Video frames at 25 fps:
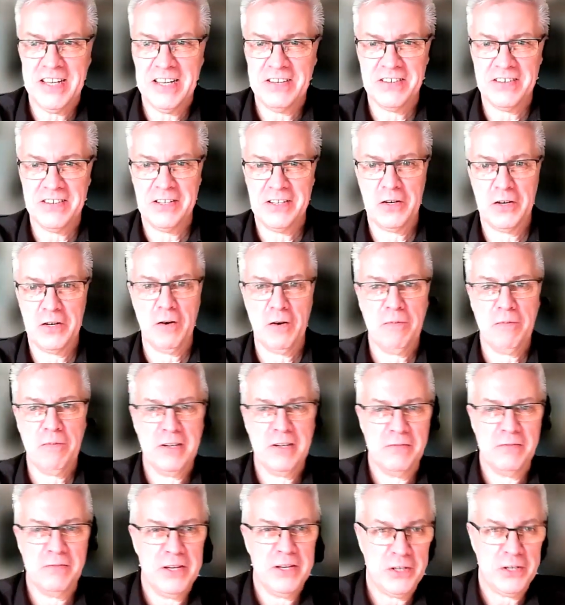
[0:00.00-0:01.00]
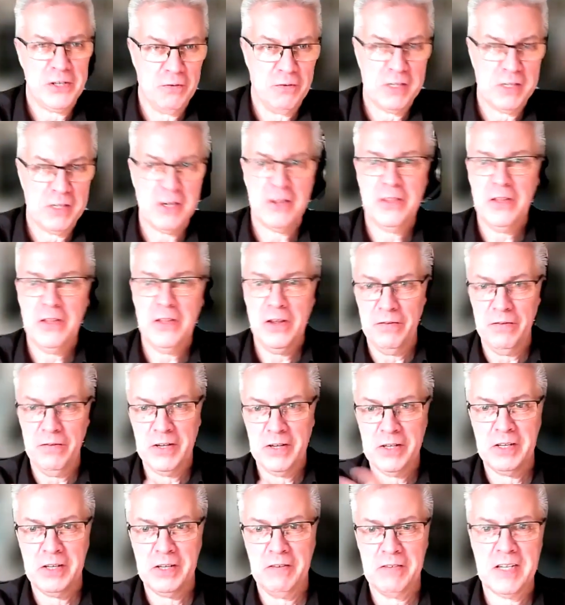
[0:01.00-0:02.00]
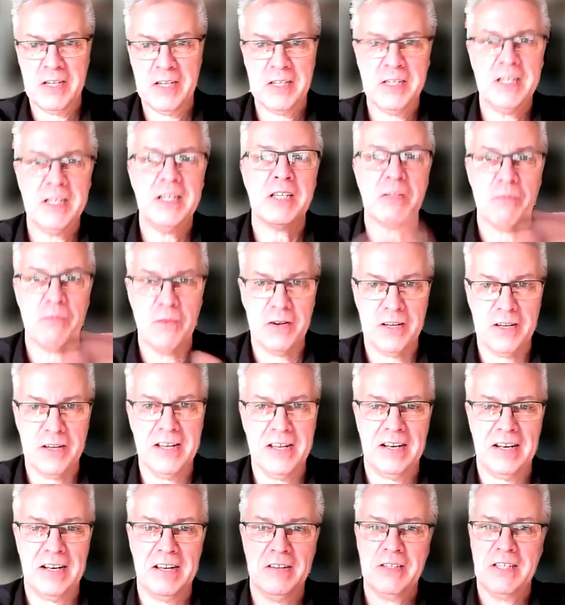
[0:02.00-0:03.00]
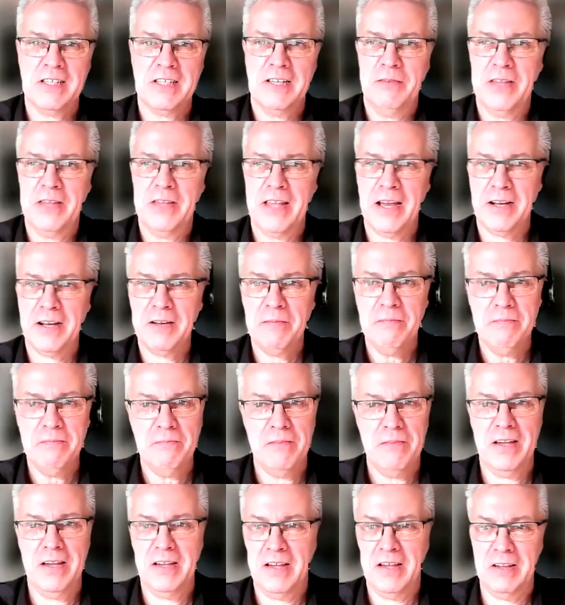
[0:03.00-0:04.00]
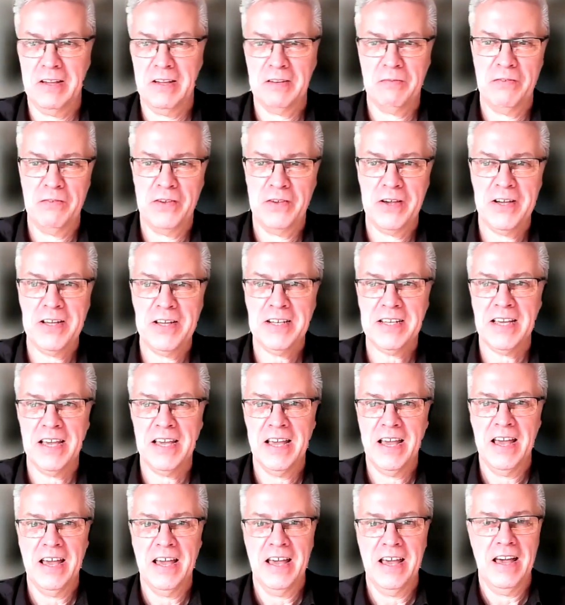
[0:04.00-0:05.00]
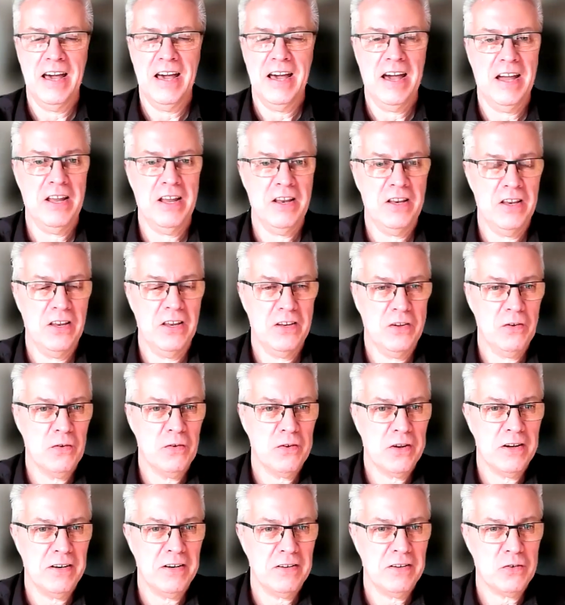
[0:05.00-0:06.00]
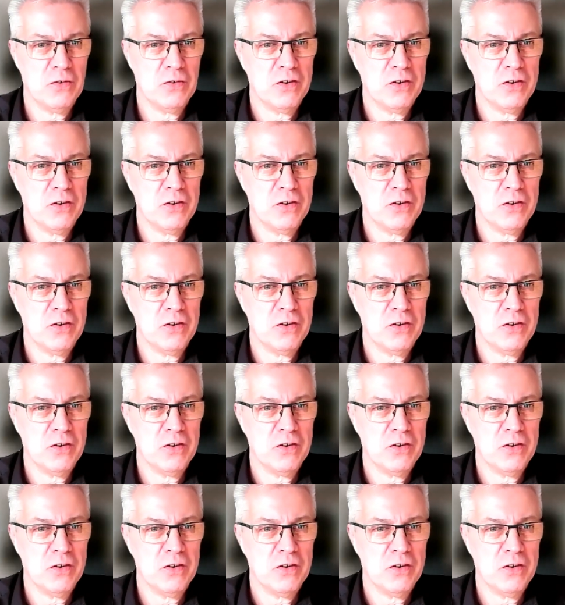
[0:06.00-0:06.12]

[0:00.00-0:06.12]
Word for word: Data and Digital Preservation Officer at the University of Sussex, working closely with Adam, uh, as we've heard. And you're going